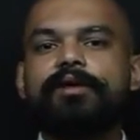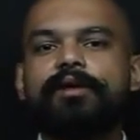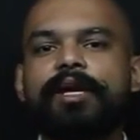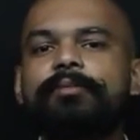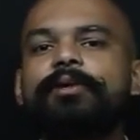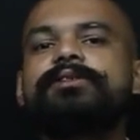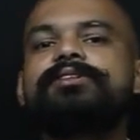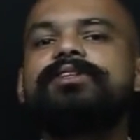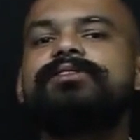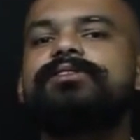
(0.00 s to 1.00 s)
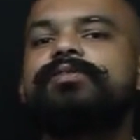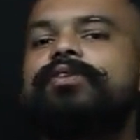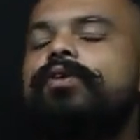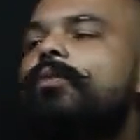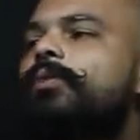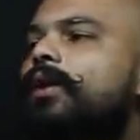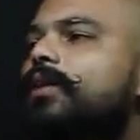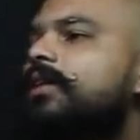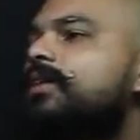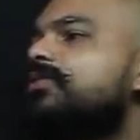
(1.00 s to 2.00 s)
Climate change is a phenomena
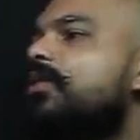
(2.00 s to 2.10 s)
that is